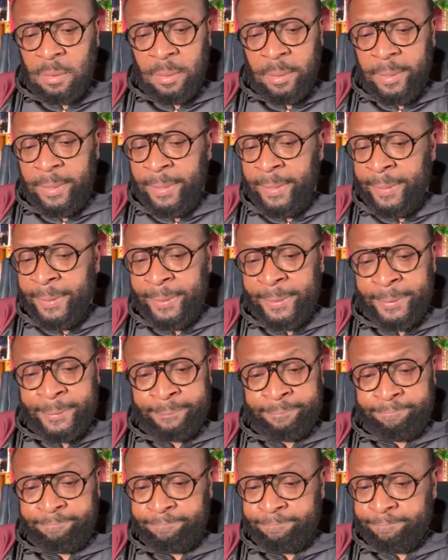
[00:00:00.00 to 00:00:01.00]

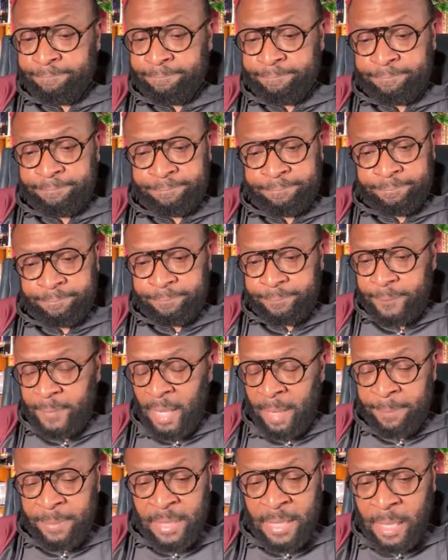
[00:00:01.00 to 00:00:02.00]
Um,
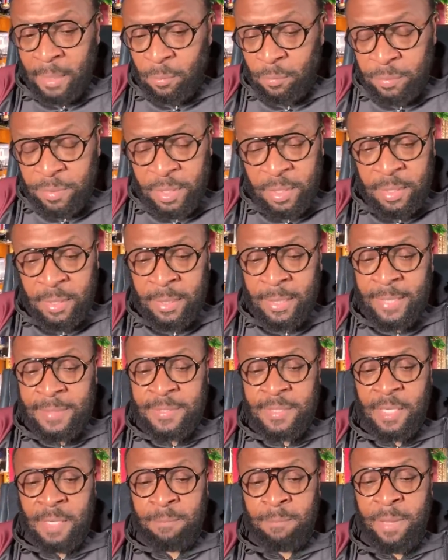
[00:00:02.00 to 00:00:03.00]
I mean, I don't think it gets
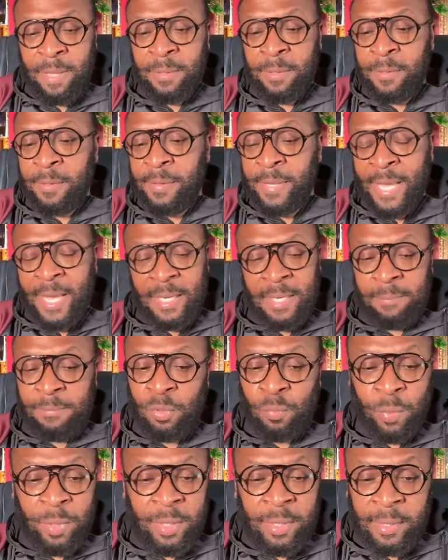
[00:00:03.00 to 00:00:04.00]
any better than that. Let me
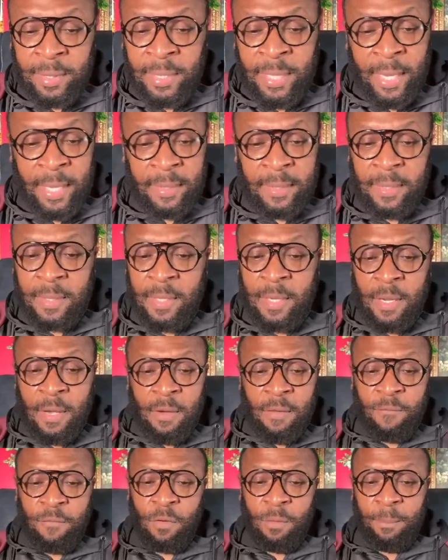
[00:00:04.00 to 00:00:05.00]
read it again.
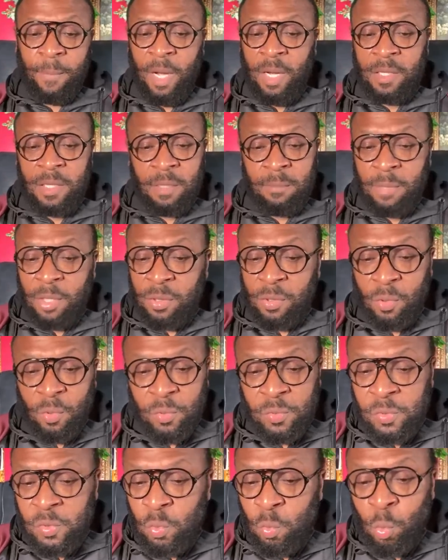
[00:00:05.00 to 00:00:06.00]
For among them are
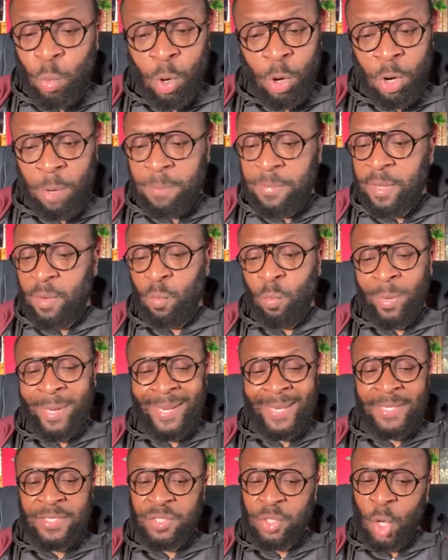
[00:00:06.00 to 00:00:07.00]
those who worm their way
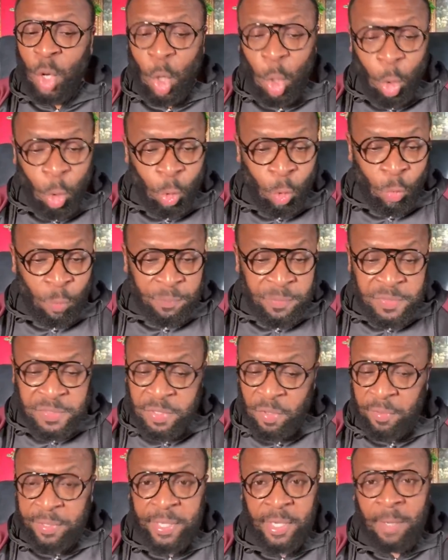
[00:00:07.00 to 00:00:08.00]
into homes,
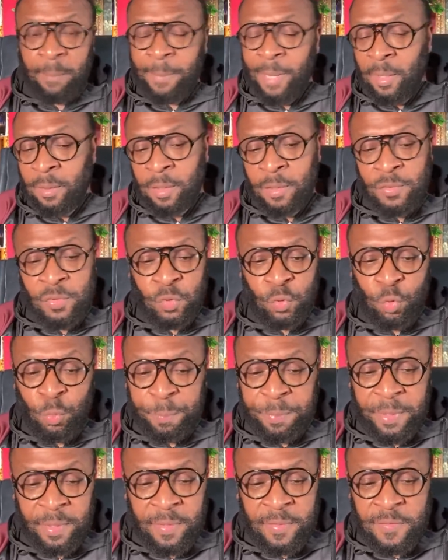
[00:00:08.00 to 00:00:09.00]
talking about
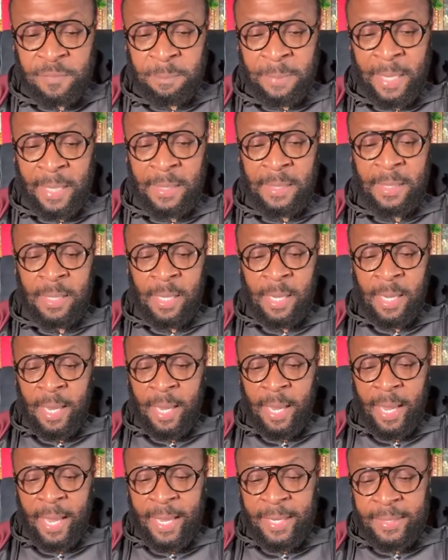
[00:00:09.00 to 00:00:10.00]
unscrupulous men,
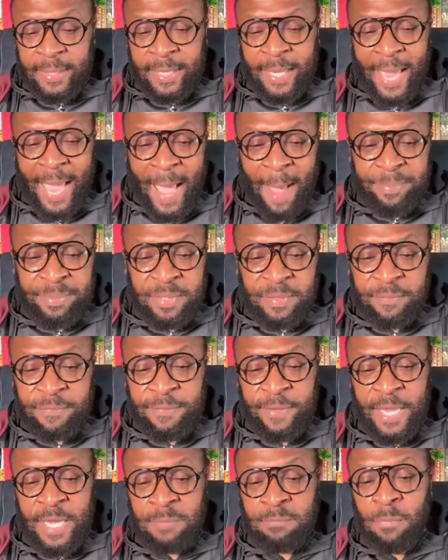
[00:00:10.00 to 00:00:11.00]
and
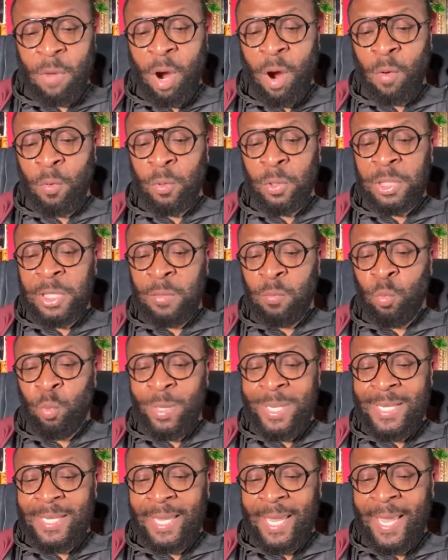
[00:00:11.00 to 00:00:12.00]
captivate morally
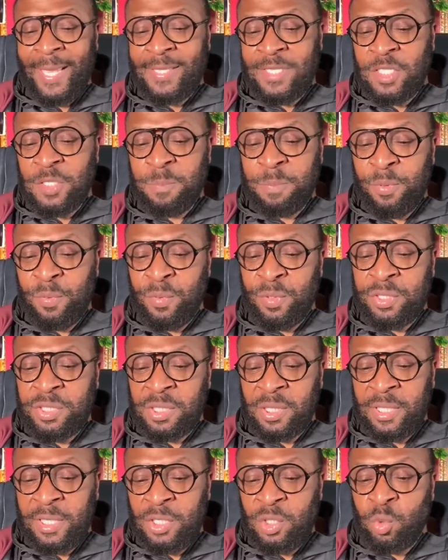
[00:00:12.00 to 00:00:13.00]
weak and
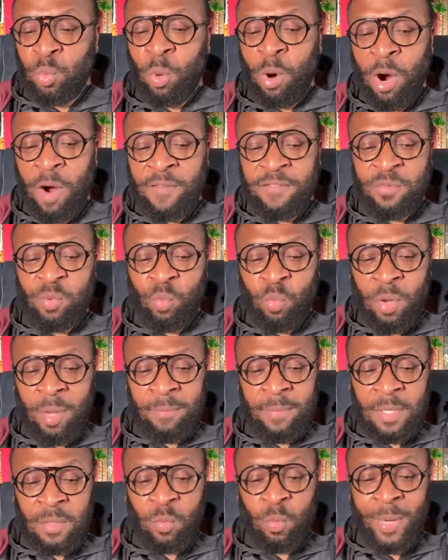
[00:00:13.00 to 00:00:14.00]
spiritually dwarfed
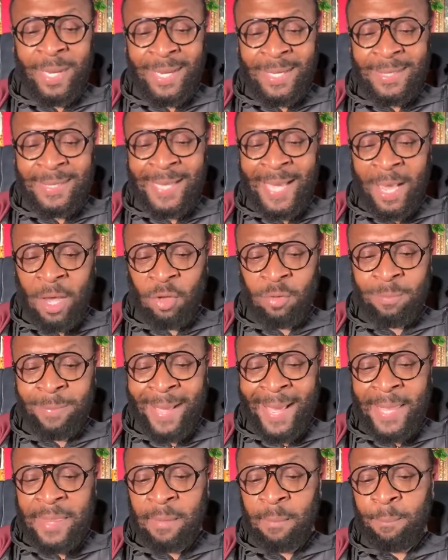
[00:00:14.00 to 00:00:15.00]
women weighed down
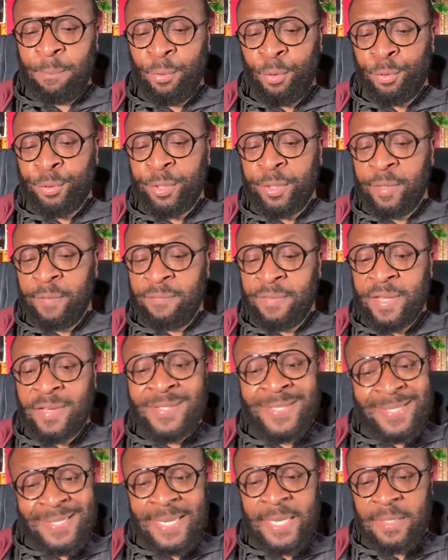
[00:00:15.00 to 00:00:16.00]
by the burden of their
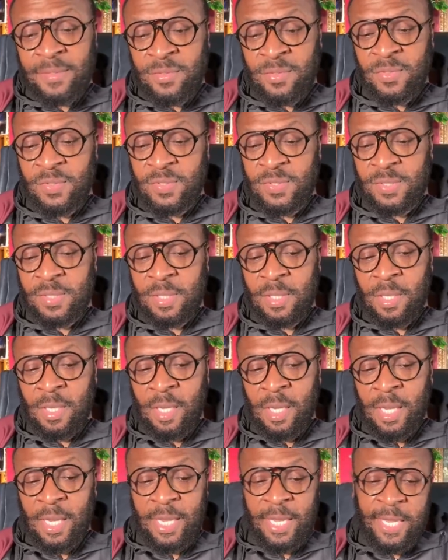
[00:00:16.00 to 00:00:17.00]
sins,
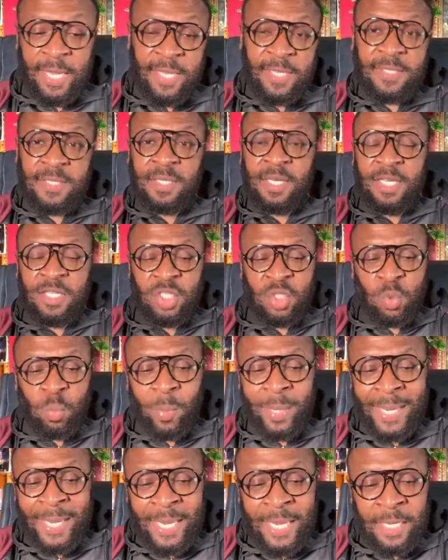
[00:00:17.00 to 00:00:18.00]
easily
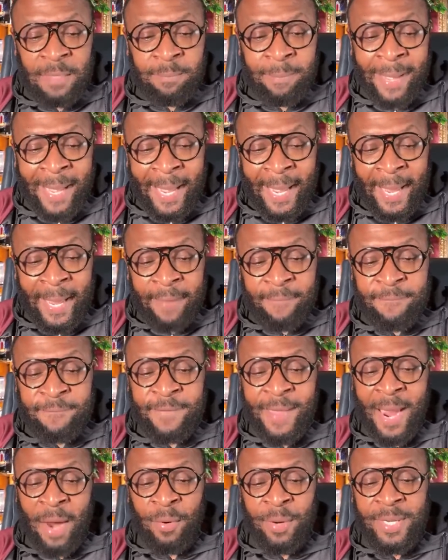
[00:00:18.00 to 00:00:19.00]
swayed by
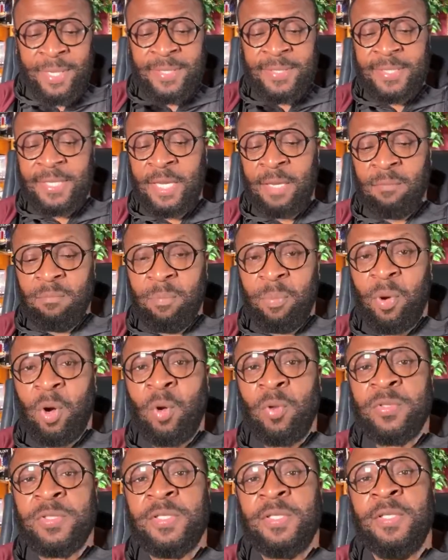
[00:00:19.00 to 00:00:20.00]
various
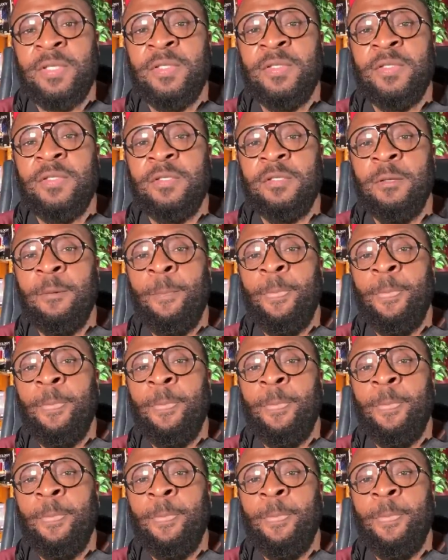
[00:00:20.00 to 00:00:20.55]
impulses,